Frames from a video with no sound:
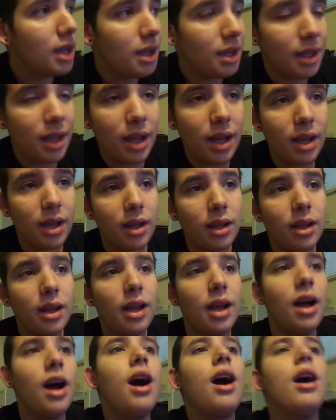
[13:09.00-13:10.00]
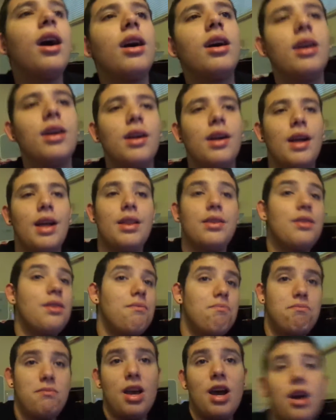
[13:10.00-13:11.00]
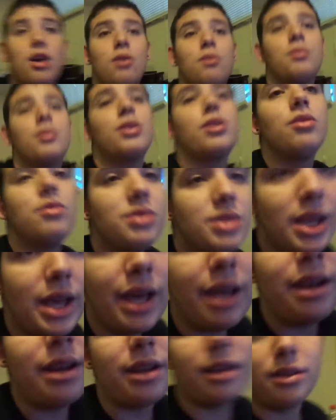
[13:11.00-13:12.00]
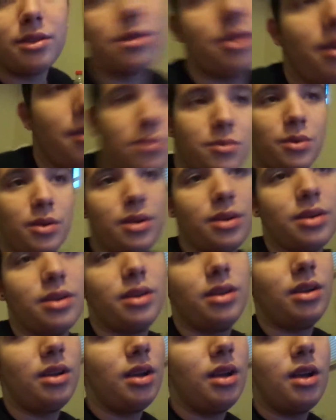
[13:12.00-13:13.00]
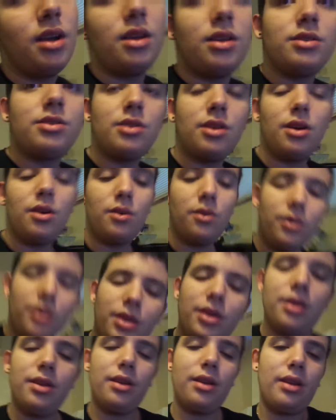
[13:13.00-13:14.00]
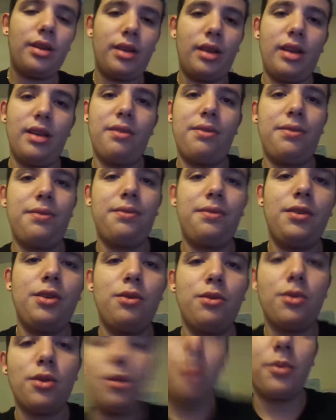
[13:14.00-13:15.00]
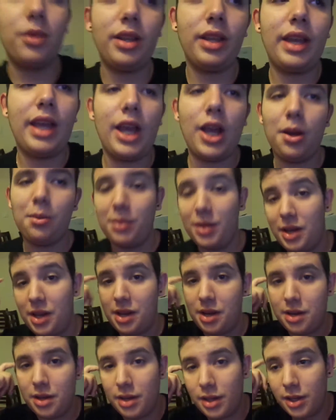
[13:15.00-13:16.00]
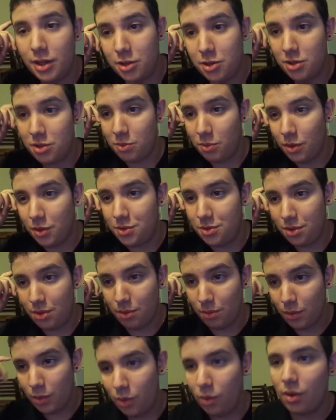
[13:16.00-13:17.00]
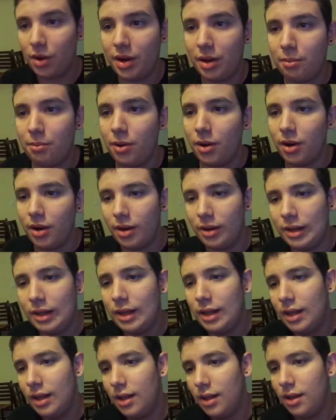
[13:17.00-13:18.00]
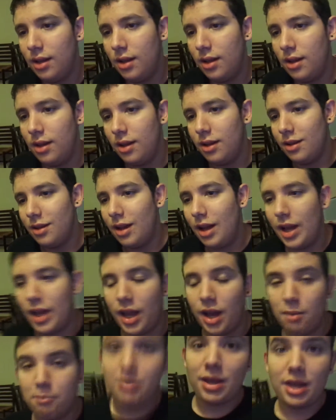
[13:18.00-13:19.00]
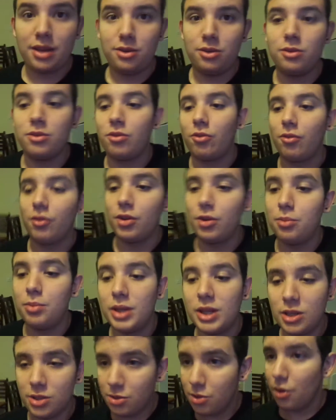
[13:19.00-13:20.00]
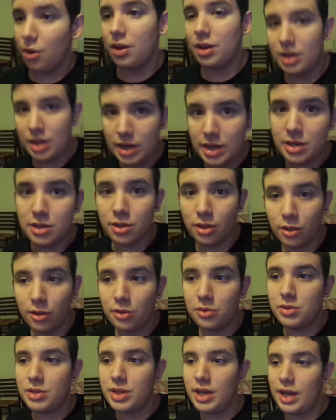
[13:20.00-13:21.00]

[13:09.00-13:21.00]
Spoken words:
yeah, and then now I'm going to go into editing software. So if you don't really care about editing, you just want to do the recording part, I got bad news for you because you're going to need to learn to